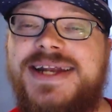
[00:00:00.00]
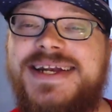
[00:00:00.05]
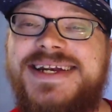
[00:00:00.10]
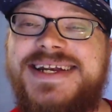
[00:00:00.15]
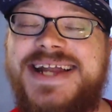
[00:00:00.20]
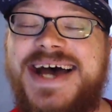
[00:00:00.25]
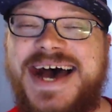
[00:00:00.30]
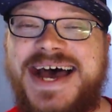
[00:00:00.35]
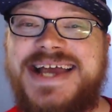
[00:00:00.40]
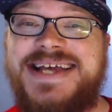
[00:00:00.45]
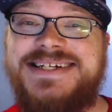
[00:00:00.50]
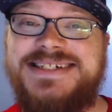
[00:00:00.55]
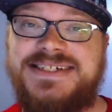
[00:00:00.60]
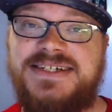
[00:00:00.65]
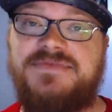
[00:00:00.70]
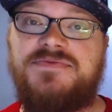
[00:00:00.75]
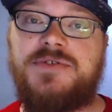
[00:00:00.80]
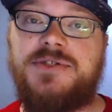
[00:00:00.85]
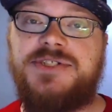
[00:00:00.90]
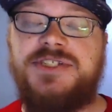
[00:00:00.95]
9
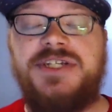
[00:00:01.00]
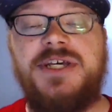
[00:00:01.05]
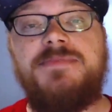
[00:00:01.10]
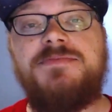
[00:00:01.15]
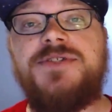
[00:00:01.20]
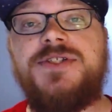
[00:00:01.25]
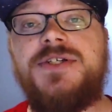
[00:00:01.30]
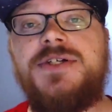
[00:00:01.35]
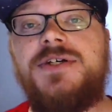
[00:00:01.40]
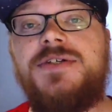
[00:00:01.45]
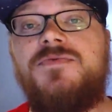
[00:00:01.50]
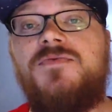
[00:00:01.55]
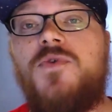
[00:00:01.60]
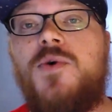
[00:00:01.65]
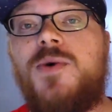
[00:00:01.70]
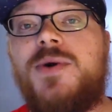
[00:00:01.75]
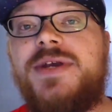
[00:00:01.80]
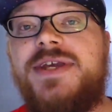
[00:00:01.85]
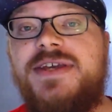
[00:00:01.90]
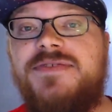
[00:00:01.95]
different tips
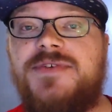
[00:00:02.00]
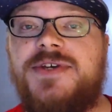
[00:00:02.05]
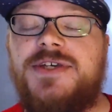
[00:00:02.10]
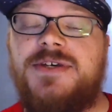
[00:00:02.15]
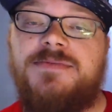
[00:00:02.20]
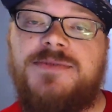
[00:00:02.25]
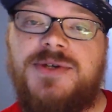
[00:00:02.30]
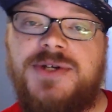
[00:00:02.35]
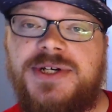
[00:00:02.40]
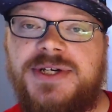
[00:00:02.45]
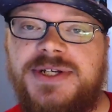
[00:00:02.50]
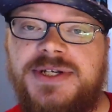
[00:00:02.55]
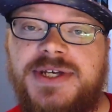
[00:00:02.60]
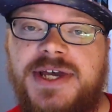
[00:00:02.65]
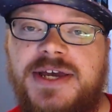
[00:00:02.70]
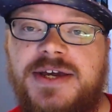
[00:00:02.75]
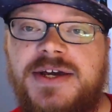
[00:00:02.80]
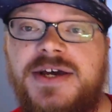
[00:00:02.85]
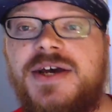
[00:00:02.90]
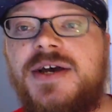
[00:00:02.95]
for Eevee Community
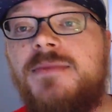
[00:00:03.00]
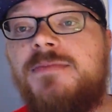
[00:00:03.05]
Day.